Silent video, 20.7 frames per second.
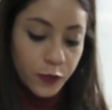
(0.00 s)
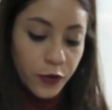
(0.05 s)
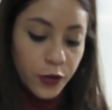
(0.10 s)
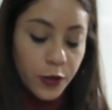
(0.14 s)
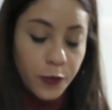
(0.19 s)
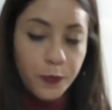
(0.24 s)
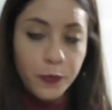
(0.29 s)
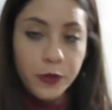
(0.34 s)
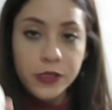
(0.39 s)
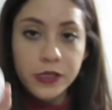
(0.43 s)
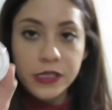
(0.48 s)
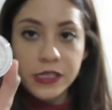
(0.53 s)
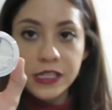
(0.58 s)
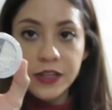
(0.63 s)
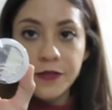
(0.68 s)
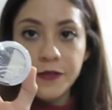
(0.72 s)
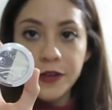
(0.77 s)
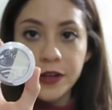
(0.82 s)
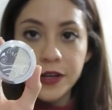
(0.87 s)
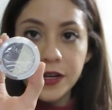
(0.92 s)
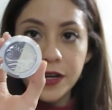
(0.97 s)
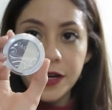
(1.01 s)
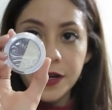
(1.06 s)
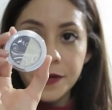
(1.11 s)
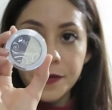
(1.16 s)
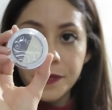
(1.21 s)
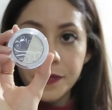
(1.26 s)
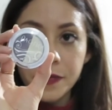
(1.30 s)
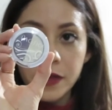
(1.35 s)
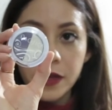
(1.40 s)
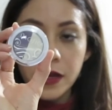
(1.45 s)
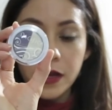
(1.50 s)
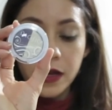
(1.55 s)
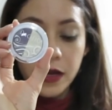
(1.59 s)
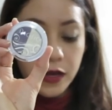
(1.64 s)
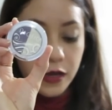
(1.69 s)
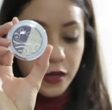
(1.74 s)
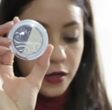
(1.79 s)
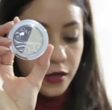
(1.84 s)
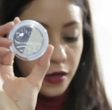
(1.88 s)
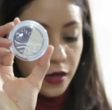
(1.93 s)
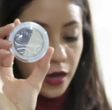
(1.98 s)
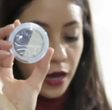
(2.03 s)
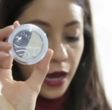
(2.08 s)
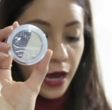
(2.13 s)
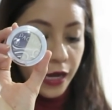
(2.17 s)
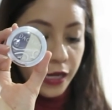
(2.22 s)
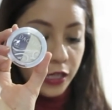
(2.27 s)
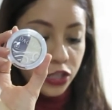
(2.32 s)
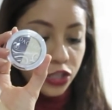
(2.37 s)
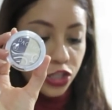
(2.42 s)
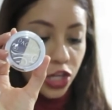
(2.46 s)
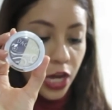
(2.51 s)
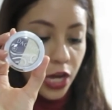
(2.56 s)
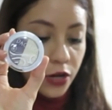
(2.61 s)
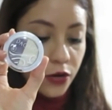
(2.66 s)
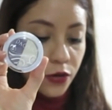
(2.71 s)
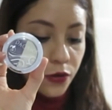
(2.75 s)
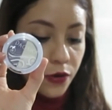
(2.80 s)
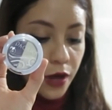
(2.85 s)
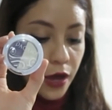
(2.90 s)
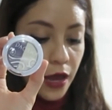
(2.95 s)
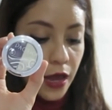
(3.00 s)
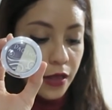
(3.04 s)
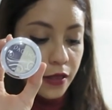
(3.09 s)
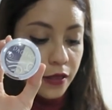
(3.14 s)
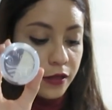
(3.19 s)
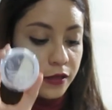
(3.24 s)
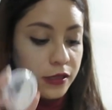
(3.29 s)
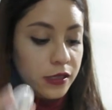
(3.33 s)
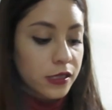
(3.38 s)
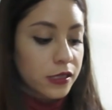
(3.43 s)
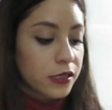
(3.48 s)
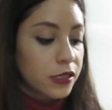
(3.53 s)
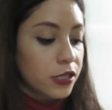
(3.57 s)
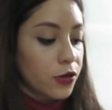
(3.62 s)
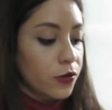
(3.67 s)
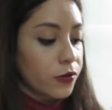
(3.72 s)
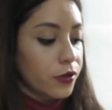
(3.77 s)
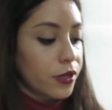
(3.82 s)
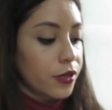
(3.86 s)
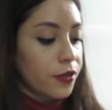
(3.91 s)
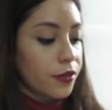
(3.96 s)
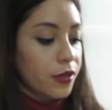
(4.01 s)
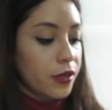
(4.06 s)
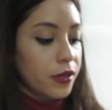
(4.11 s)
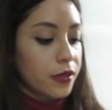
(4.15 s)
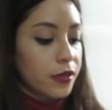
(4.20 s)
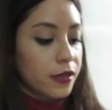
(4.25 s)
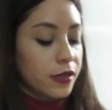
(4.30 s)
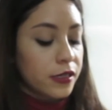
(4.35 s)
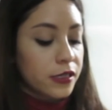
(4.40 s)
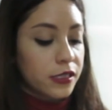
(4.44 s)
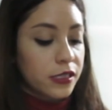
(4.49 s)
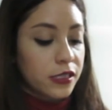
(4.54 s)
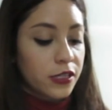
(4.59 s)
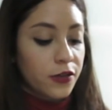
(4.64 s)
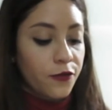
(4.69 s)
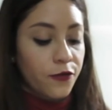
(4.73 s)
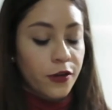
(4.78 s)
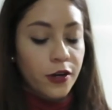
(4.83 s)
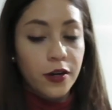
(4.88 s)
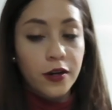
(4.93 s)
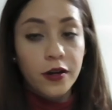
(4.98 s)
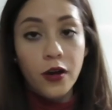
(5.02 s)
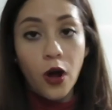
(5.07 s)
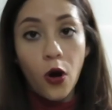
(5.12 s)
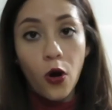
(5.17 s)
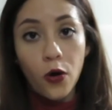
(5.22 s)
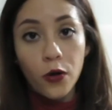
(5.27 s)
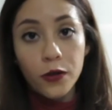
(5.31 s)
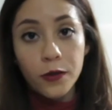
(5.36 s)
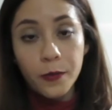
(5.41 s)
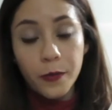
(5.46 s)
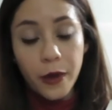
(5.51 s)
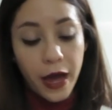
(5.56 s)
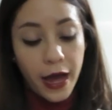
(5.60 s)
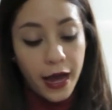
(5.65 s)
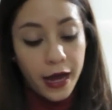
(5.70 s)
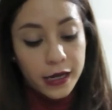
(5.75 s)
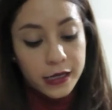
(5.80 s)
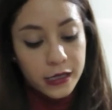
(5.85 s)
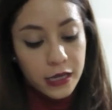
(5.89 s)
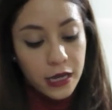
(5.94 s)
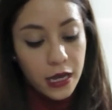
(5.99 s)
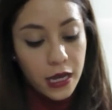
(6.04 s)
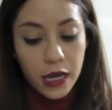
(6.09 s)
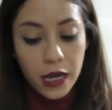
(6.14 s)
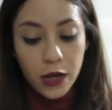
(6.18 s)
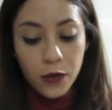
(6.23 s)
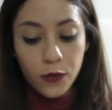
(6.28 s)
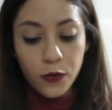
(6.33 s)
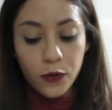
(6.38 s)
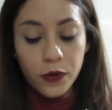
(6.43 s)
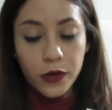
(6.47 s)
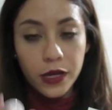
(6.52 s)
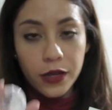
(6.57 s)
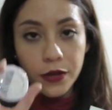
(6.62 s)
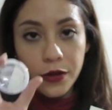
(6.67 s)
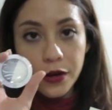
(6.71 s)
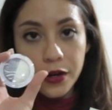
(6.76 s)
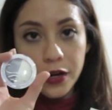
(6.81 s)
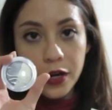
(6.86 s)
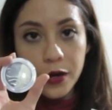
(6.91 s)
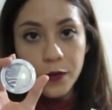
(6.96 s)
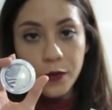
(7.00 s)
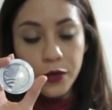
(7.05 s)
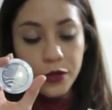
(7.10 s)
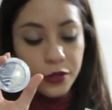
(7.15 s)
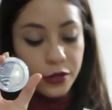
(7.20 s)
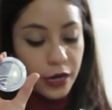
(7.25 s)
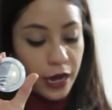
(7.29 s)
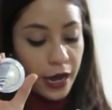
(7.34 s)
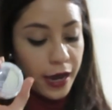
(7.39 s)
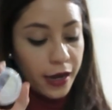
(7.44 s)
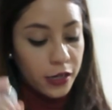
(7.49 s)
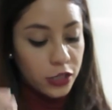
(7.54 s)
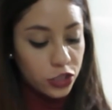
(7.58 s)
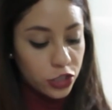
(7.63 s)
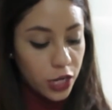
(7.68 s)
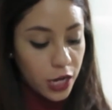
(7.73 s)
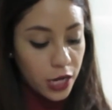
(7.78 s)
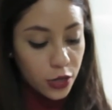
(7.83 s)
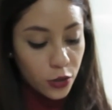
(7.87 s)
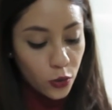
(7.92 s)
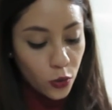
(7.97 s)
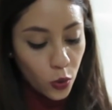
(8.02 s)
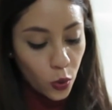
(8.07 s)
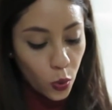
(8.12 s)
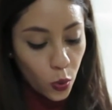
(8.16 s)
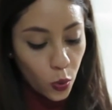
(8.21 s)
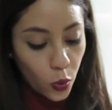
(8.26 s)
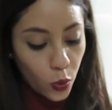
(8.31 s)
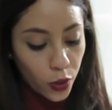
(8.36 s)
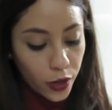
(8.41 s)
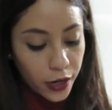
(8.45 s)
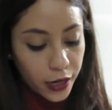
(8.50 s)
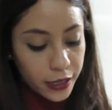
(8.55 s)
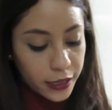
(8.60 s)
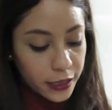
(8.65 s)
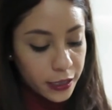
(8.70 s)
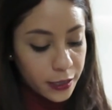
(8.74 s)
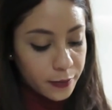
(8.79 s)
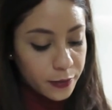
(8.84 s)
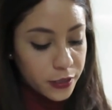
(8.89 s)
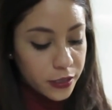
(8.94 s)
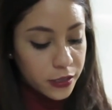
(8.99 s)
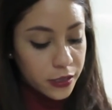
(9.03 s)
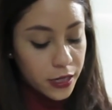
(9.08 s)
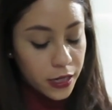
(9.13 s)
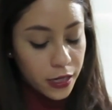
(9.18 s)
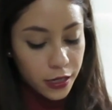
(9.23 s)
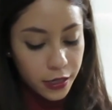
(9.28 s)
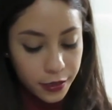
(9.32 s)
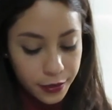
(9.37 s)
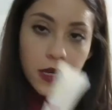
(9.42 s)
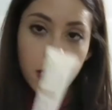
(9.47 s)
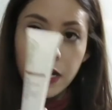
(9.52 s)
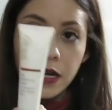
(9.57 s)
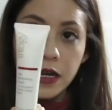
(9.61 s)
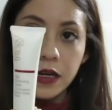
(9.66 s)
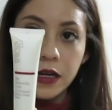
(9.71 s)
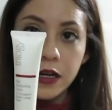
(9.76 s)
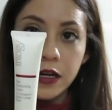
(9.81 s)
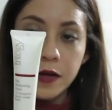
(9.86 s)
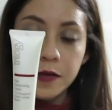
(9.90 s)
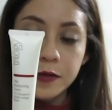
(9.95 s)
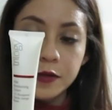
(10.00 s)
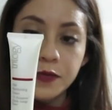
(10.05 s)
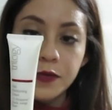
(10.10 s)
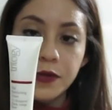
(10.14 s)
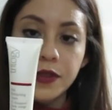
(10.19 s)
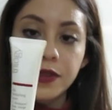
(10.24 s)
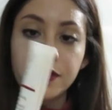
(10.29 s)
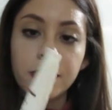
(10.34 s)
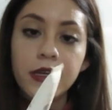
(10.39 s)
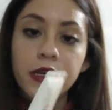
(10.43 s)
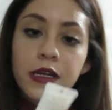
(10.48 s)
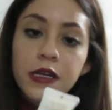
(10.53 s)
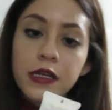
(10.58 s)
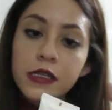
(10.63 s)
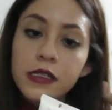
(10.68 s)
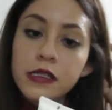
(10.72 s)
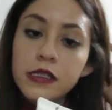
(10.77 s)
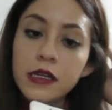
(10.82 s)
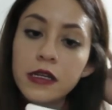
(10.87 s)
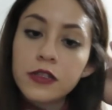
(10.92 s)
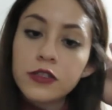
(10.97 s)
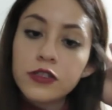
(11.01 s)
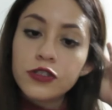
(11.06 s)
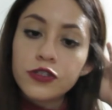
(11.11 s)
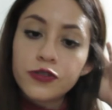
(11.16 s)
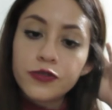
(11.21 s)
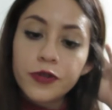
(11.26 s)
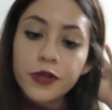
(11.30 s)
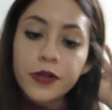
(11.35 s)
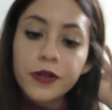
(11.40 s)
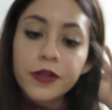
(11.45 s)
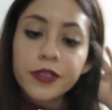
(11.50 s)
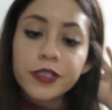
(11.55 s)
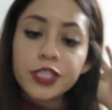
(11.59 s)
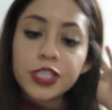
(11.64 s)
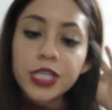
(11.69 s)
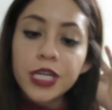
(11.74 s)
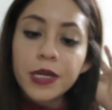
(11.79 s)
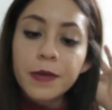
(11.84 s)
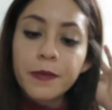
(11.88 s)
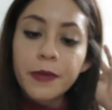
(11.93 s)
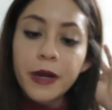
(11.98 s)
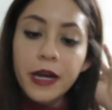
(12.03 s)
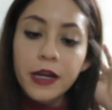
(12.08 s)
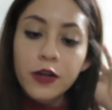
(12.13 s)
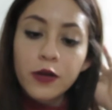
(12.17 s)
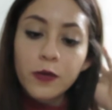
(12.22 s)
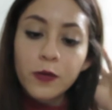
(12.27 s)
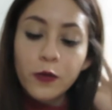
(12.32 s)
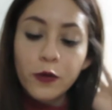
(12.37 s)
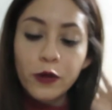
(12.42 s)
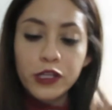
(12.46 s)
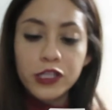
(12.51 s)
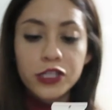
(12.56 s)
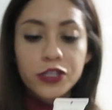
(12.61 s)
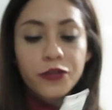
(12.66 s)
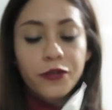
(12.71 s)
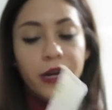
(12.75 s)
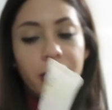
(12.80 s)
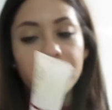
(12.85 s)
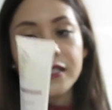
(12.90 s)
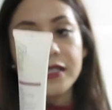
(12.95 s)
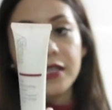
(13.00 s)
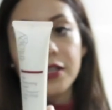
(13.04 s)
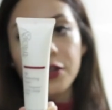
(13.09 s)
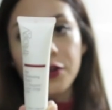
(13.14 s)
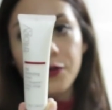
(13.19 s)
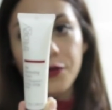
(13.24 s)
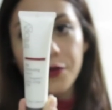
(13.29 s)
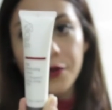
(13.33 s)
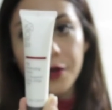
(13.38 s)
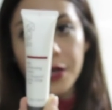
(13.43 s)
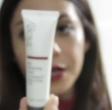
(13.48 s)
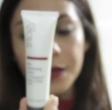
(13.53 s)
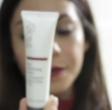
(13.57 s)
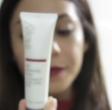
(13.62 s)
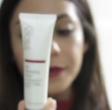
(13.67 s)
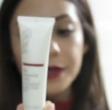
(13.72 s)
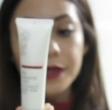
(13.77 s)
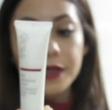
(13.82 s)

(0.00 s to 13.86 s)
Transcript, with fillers: with Pacifica eyeshadow, and this is the only thing that is different in all the bags. It will either come with an eyeshadow or a lipstick. It comes with this Trilogy Vital Moisturizing Cream.